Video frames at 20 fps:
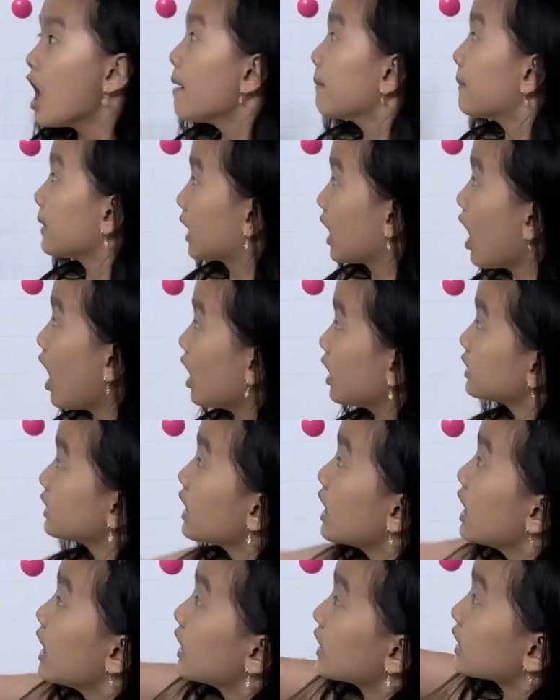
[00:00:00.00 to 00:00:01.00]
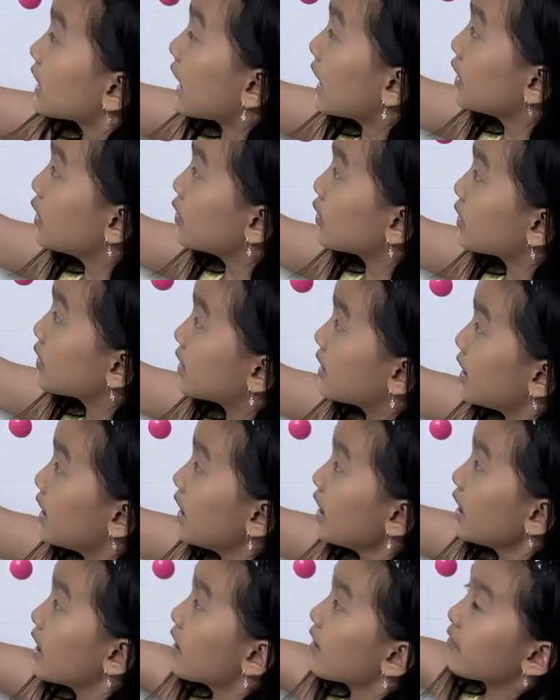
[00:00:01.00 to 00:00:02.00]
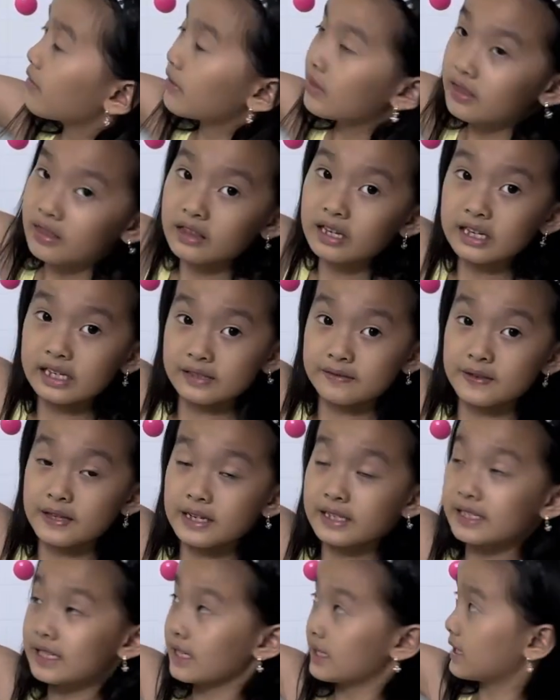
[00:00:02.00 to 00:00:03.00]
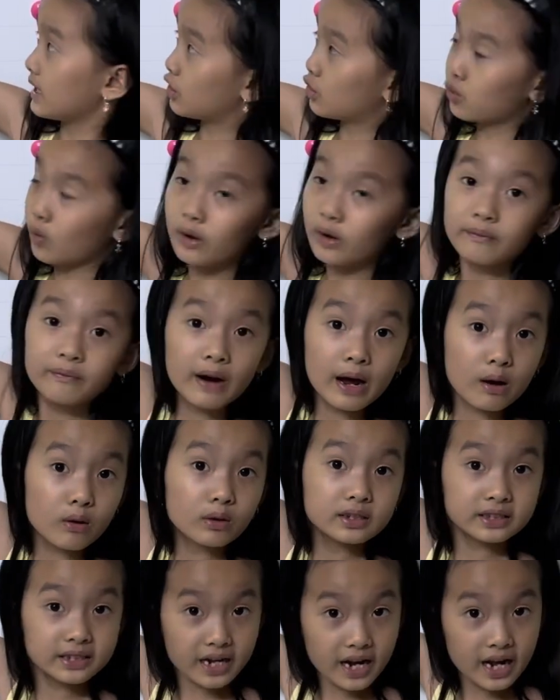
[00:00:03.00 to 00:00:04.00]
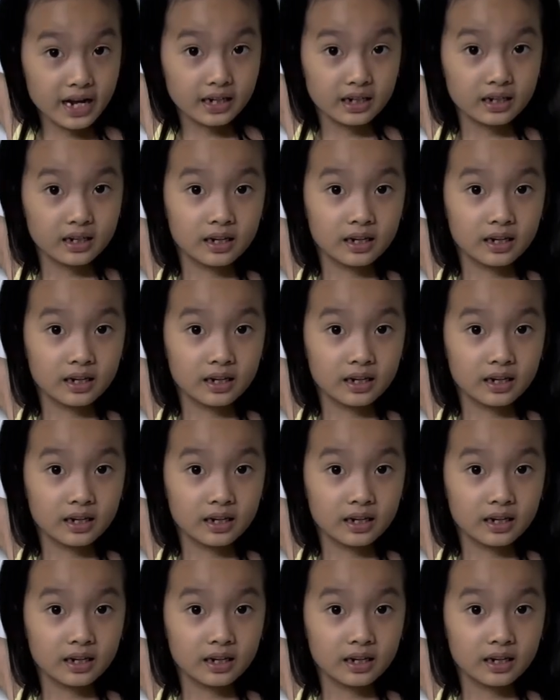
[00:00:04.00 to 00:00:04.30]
Because, can you see? This is a short vowel, isn't it?